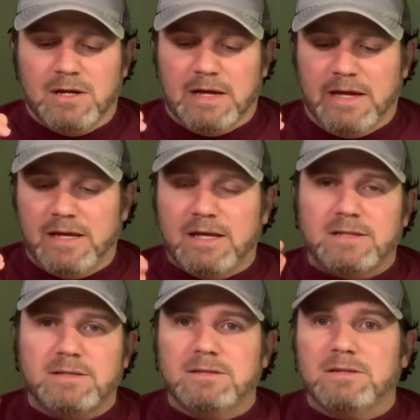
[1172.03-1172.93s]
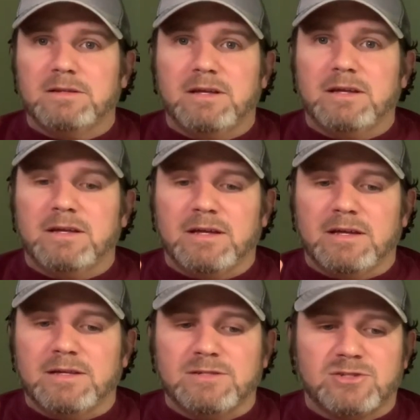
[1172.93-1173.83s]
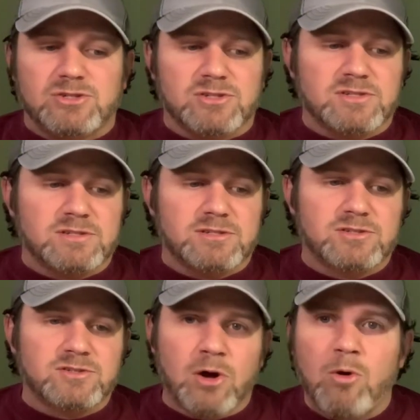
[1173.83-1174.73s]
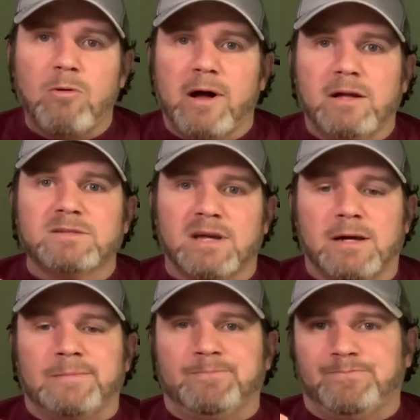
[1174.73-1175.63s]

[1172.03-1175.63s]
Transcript: It is just so well done